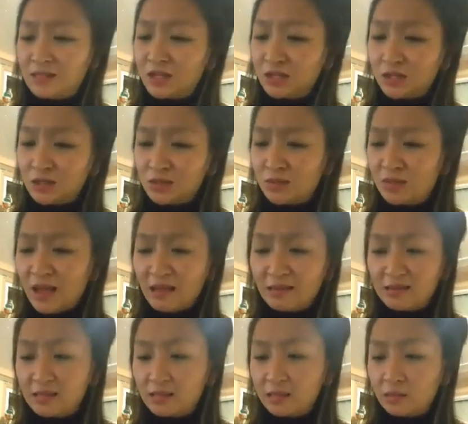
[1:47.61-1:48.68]
the sessions with
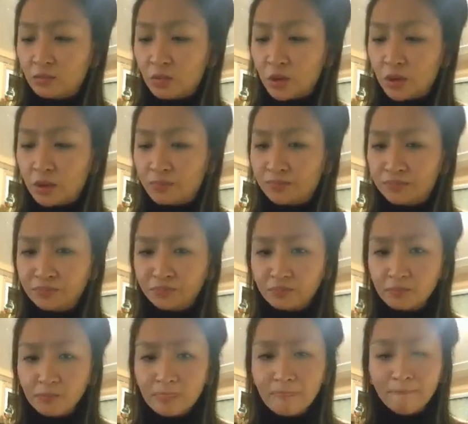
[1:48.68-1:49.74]
Allison were
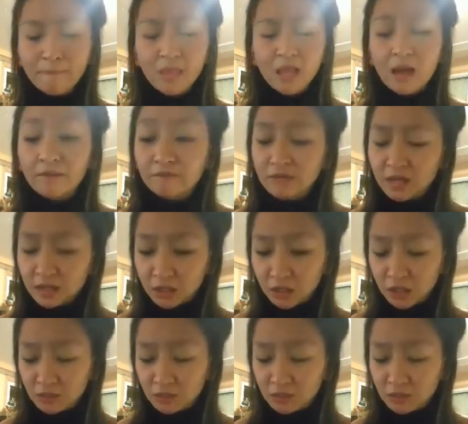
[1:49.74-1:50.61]
comforting.